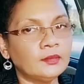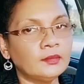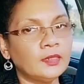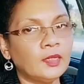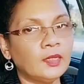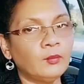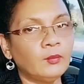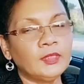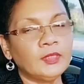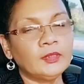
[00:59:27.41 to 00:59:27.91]
They
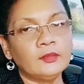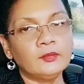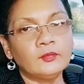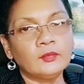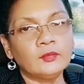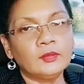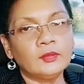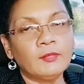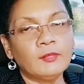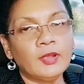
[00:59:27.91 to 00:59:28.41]
went
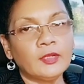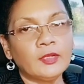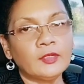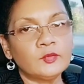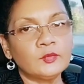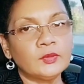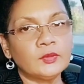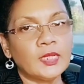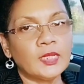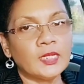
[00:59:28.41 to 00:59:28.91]
into the marriage
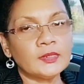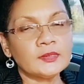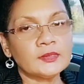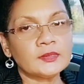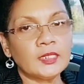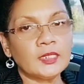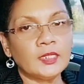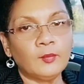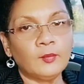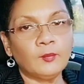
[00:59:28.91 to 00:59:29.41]
with that
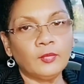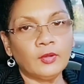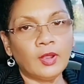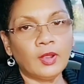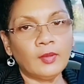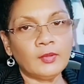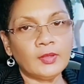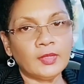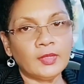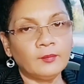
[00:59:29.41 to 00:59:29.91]
same
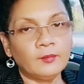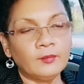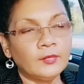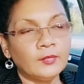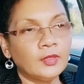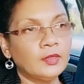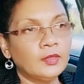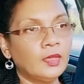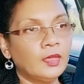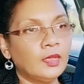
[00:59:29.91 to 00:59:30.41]

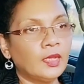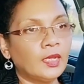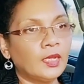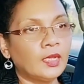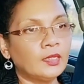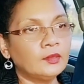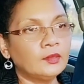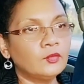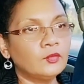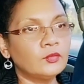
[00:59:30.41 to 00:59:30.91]
problem
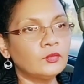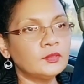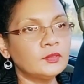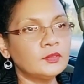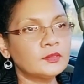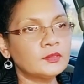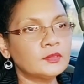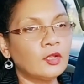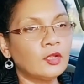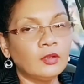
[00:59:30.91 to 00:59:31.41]
and
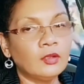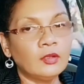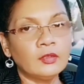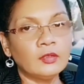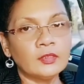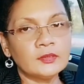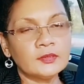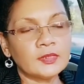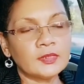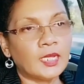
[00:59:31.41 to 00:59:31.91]
those
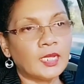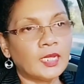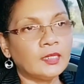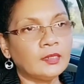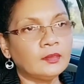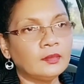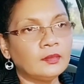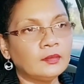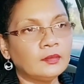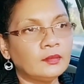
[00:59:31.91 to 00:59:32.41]
hurts,
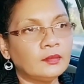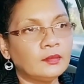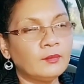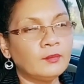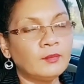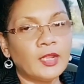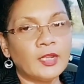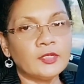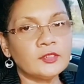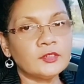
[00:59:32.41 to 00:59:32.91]
and the
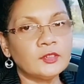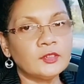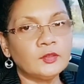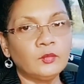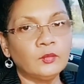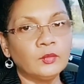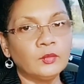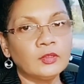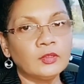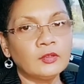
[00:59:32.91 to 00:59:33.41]
marriage
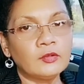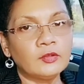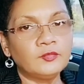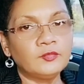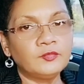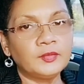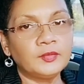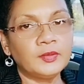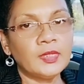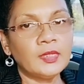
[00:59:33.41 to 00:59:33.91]
didn't work out
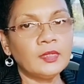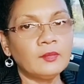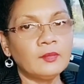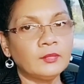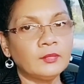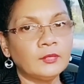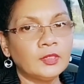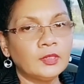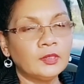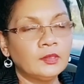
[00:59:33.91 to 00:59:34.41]
for
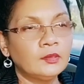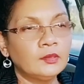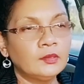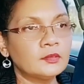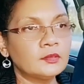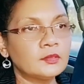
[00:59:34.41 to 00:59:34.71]
them.